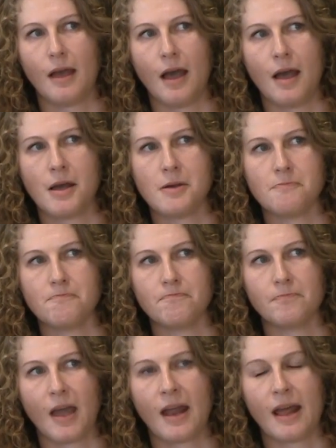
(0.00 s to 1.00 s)
And
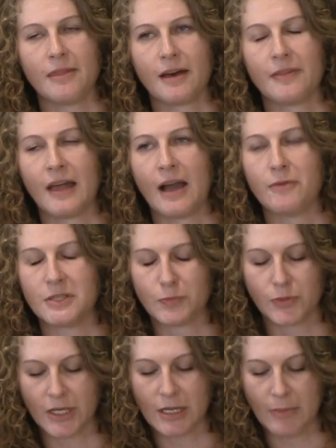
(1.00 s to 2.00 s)
I thought that was
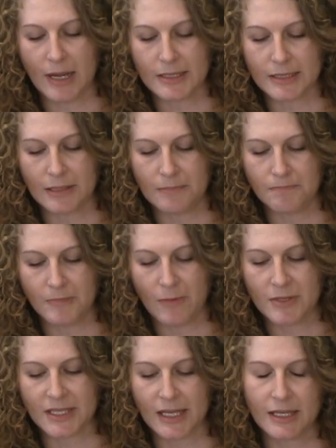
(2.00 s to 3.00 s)
pretty amazing. It
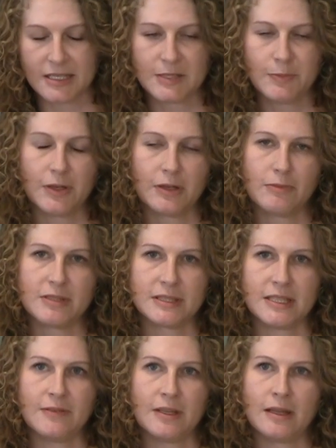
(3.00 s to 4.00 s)
was like his spirit was
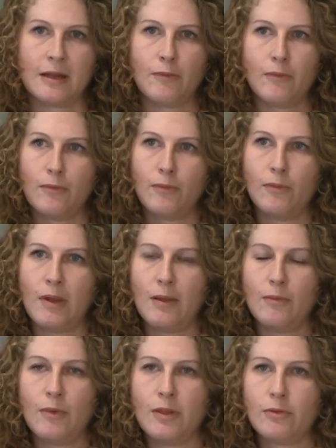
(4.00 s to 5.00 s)
leaving, and
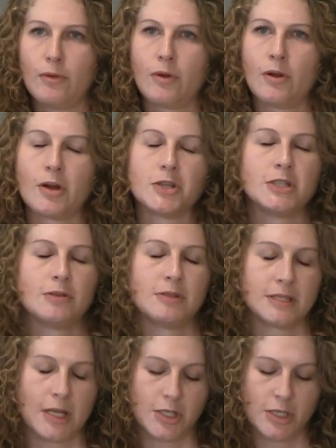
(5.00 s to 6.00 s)
it went through her because she was
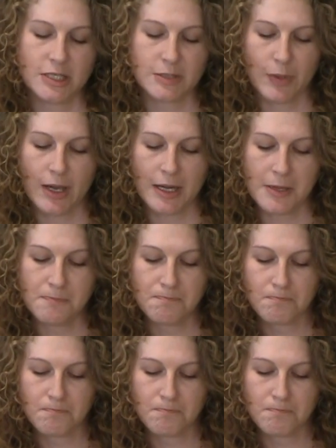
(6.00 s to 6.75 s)
touching his body.